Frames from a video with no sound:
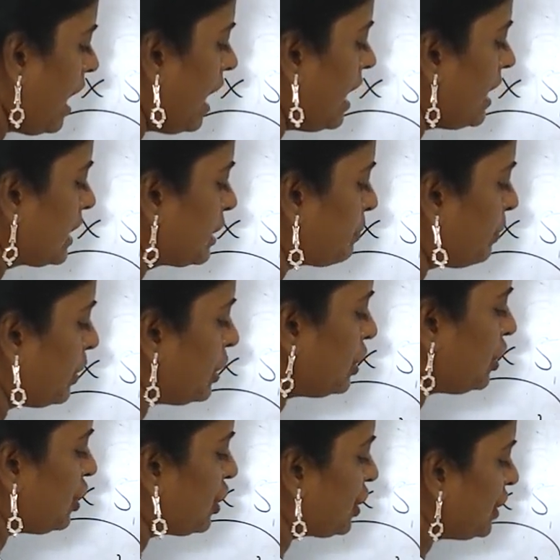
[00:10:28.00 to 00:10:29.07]

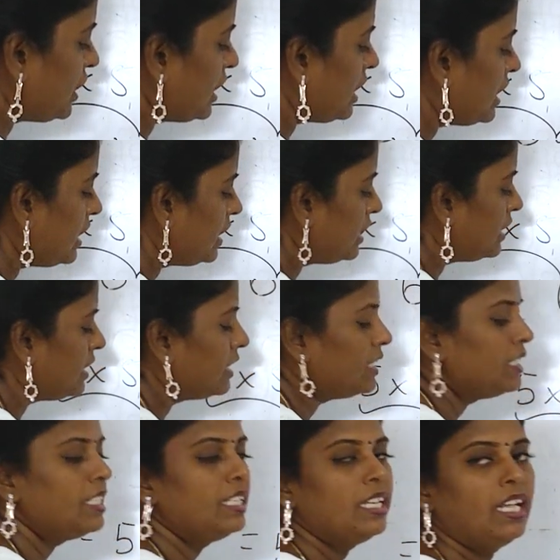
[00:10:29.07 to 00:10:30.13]

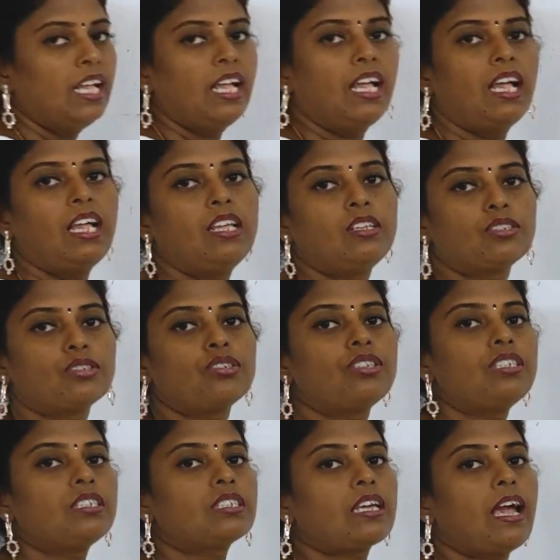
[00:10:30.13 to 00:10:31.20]
exponential. So
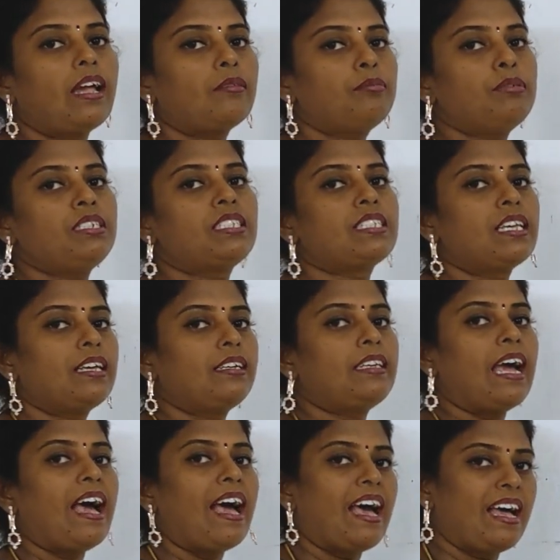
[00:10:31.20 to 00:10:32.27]
this can be
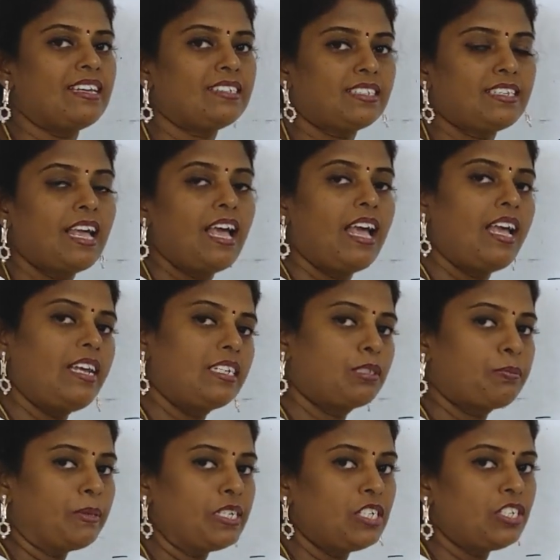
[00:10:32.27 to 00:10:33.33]
said as
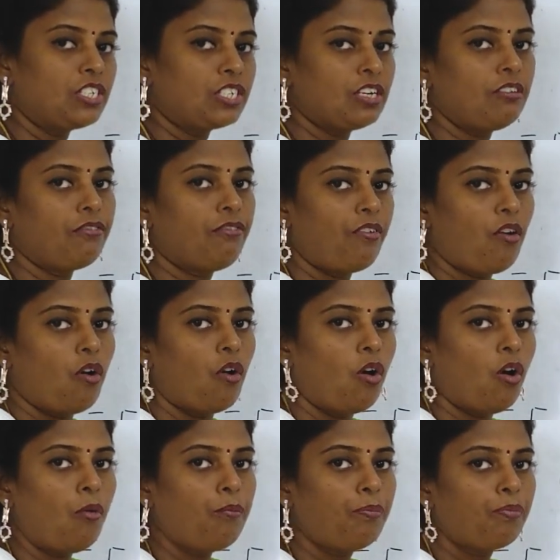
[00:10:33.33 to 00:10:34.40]
exponential
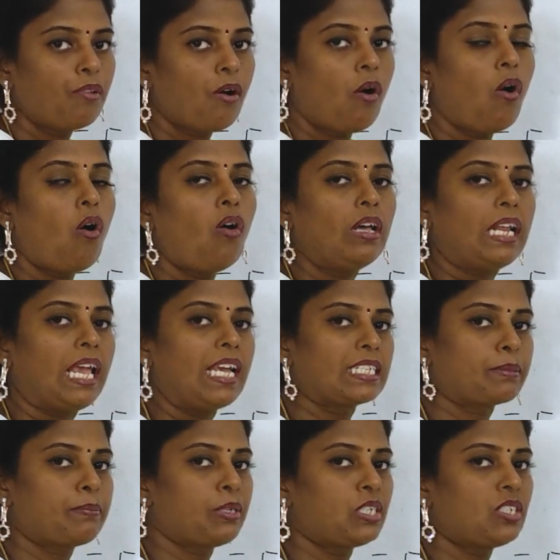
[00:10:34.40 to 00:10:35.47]
form or
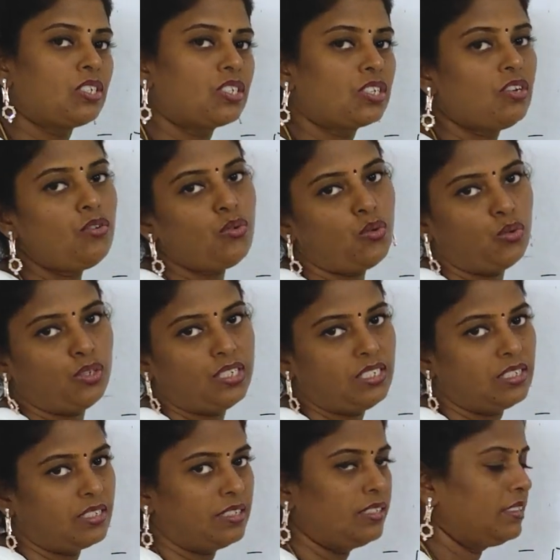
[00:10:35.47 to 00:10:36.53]
exponential
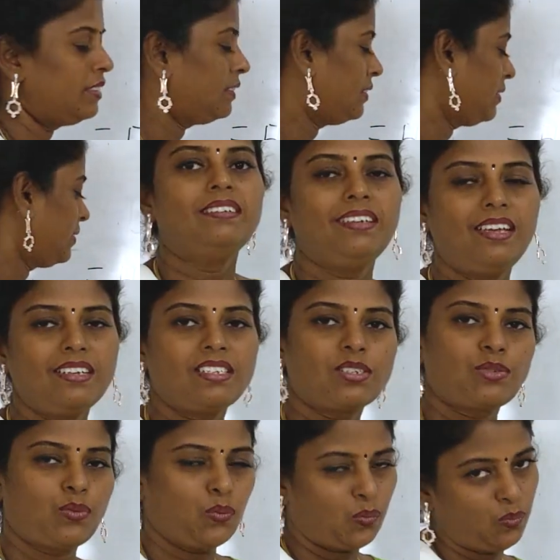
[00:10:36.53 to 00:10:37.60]
notation.
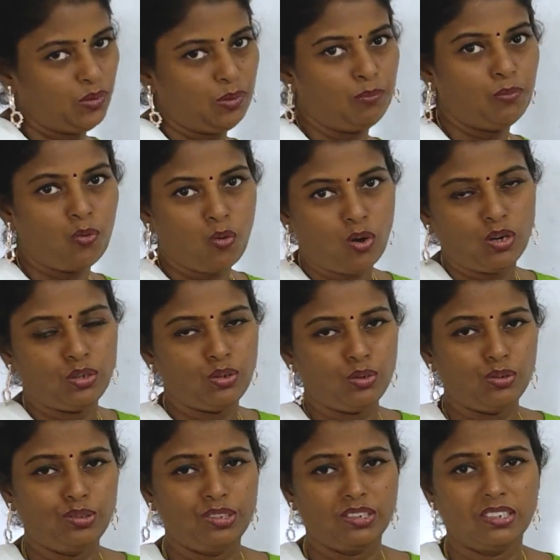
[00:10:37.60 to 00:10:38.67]
Next we move on
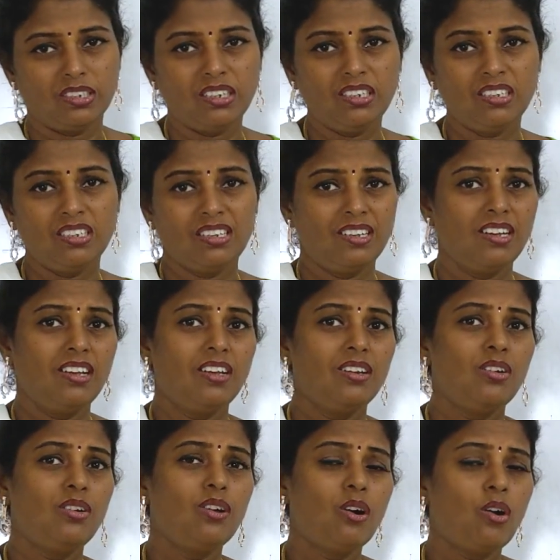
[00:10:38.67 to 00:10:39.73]
to
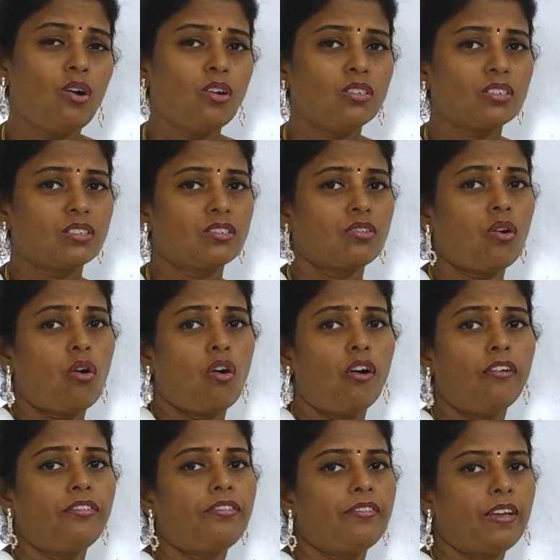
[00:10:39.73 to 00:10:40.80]
the laws
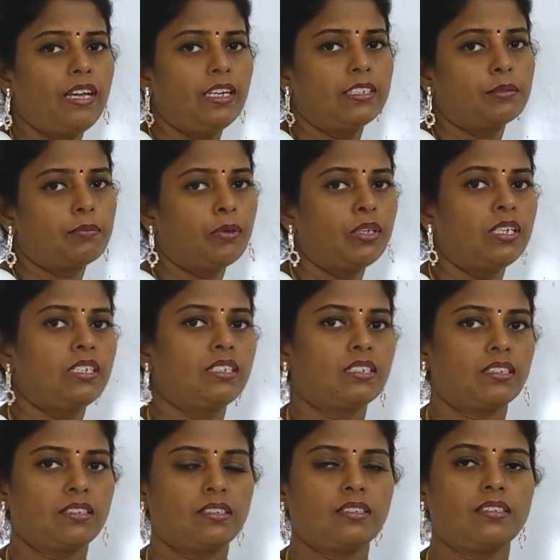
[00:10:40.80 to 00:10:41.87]
of exponent.